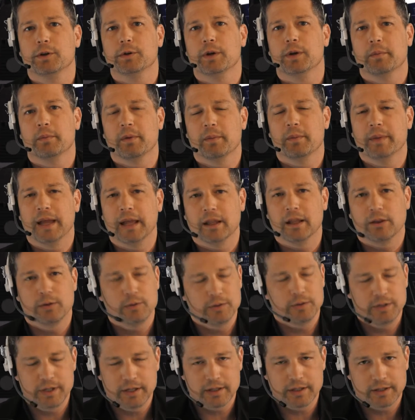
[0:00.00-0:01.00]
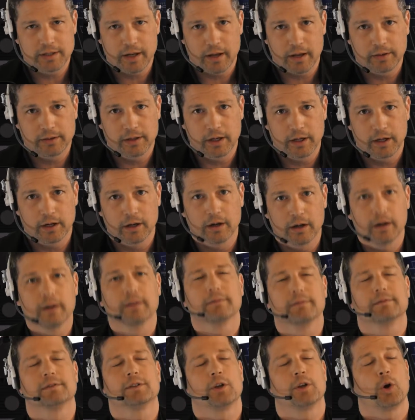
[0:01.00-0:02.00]
MMA enthusiasts out
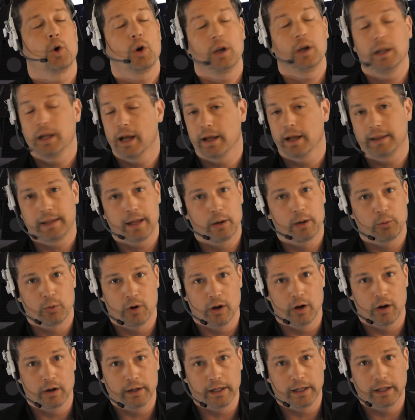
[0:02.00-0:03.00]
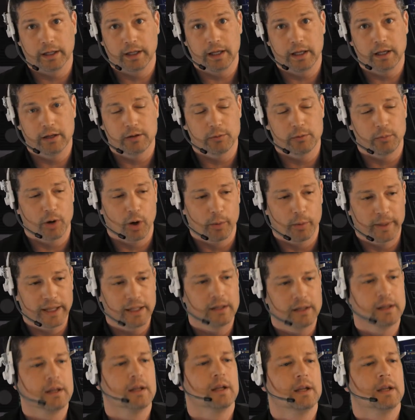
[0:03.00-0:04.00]
there. Totally got that wrong in the heat of the
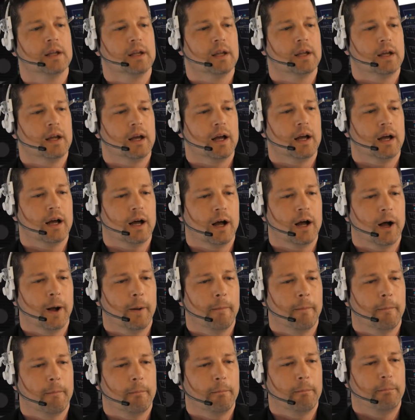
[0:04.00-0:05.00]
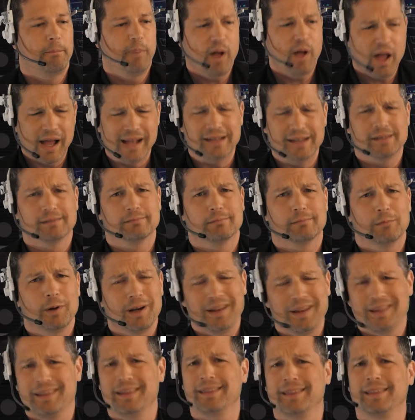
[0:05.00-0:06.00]
moment. But
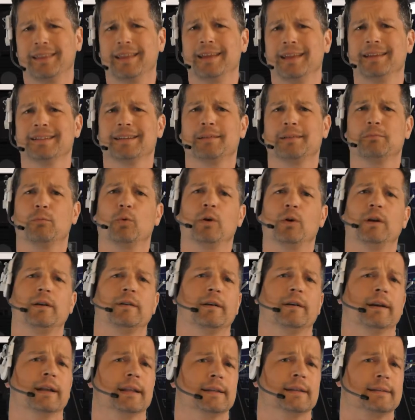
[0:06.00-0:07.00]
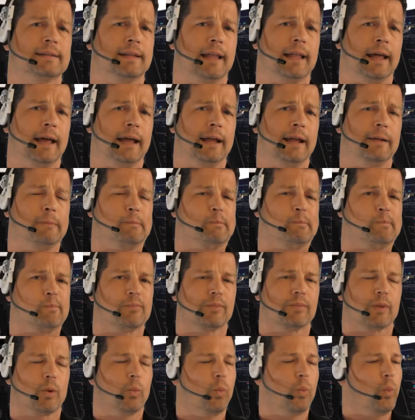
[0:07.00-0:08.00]
one of the things I'm wondering is, like,
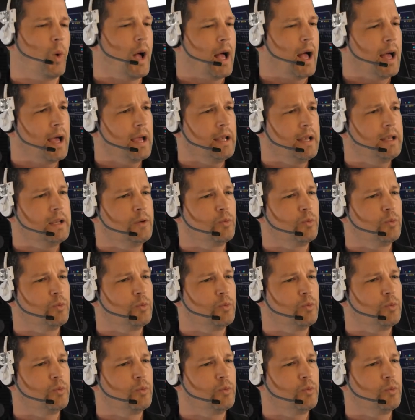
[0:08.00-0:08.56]
why did